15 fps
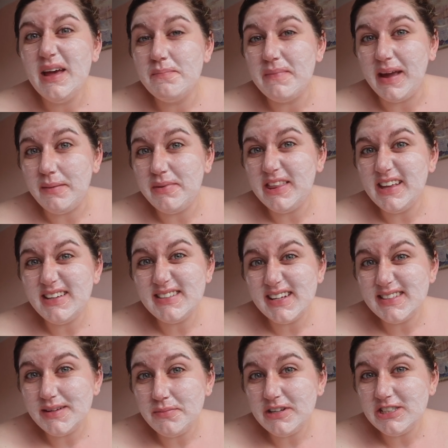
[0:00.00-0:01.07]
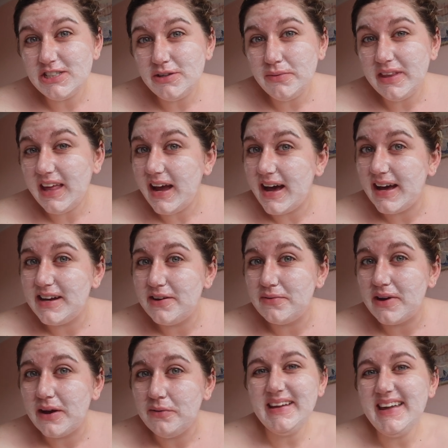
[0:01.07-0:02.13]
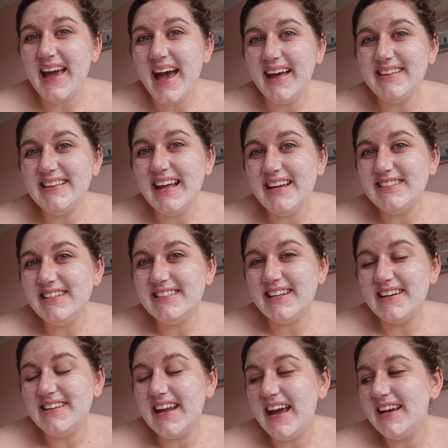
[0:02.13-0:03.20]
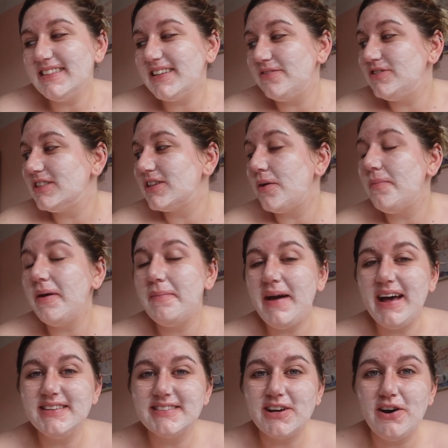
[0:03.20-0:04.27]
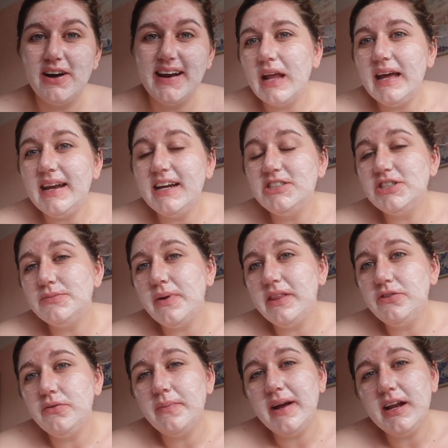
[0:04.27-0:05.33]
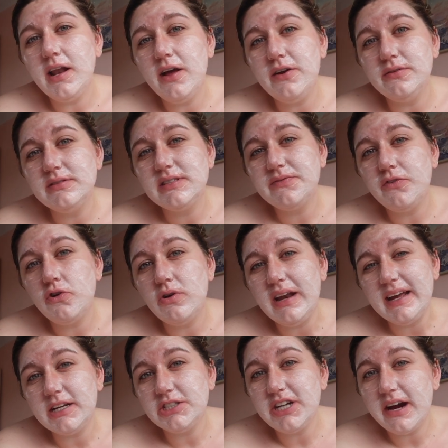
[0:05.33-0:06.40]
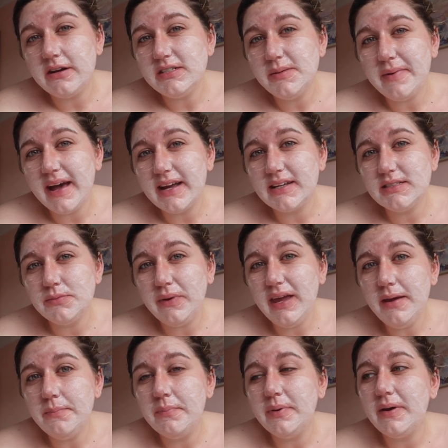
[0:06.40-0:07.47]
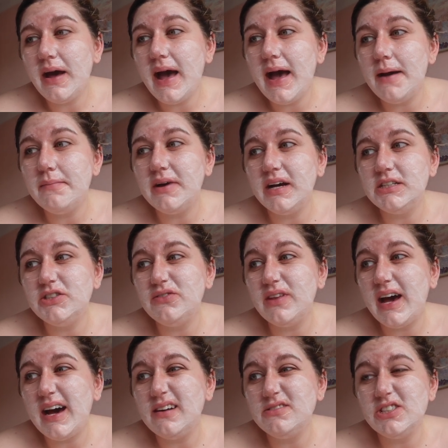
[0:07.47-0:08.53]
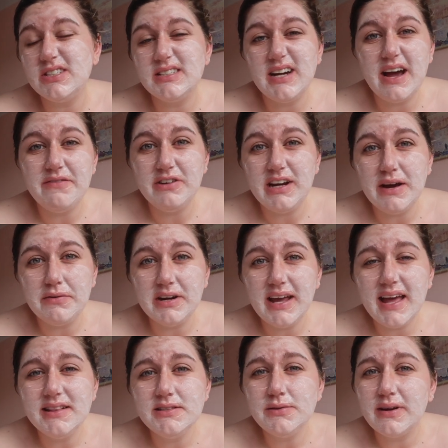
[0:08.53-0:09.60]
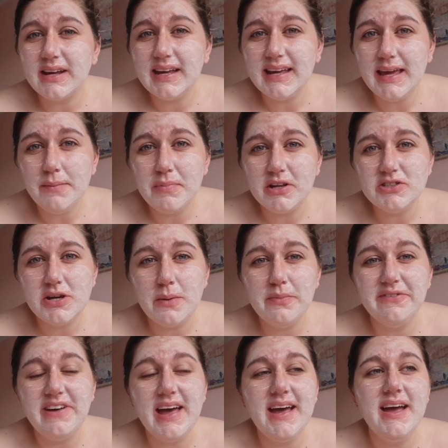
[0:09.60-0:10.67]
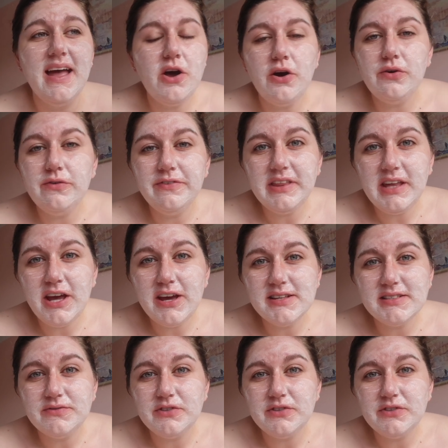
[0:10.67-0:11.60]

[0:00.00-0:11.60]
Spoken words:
maybe this has something to do with it, I don't know. But yeah, lazy Sundays. I've just got my mask on and I just went through my clothes for like a charity bag sweep. I do that just every now and again so I can keep on top of it. And over the years of